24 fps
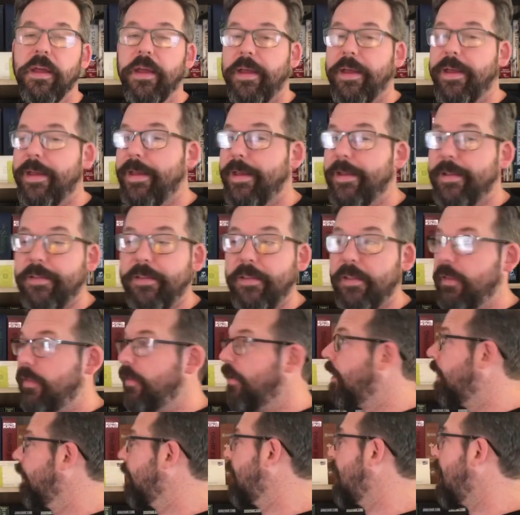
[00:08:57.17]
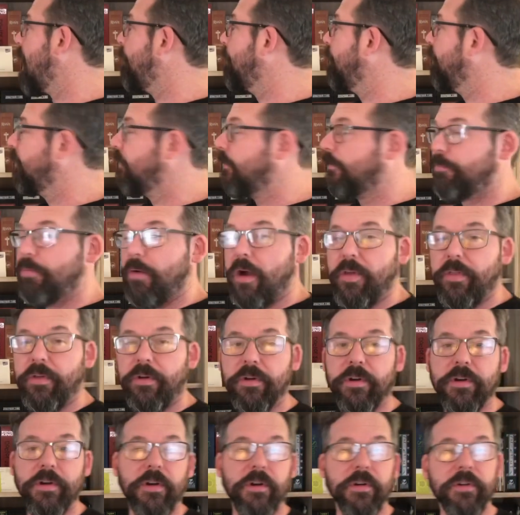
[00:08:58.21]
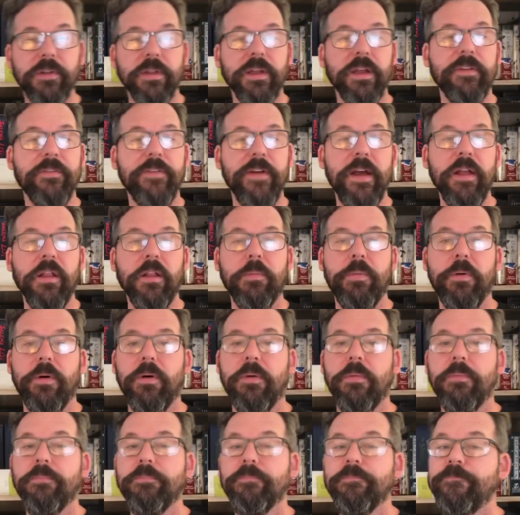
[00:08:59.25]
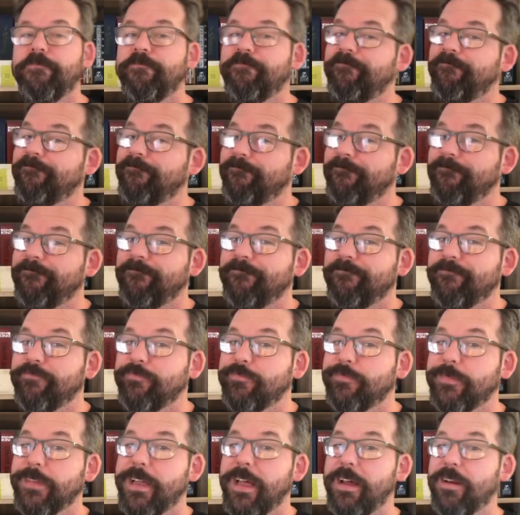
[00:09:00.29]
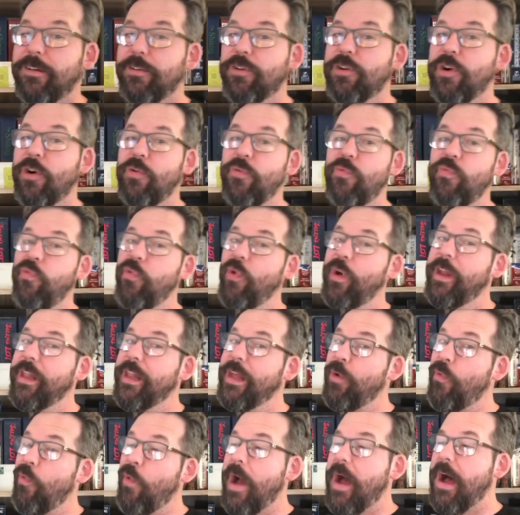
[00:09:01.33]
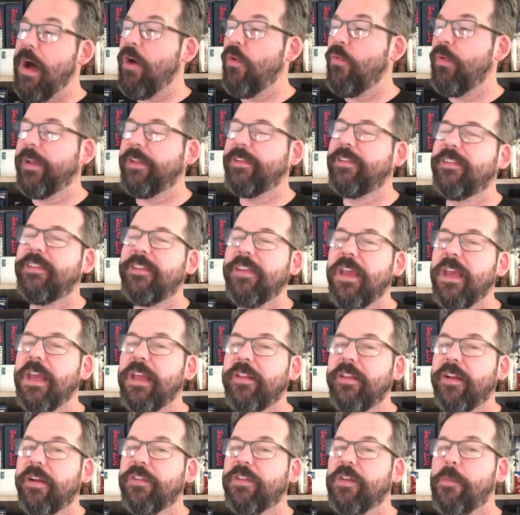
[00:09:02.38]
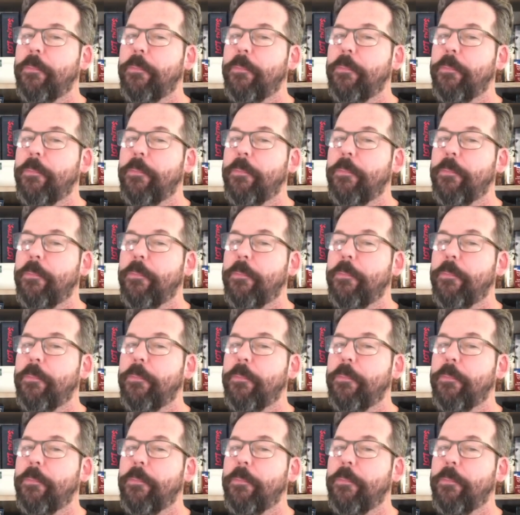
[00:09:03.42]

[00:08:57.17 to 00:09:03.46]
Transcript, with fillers: And there are copies of Brother currently available. That'll go really well with Seed. There's a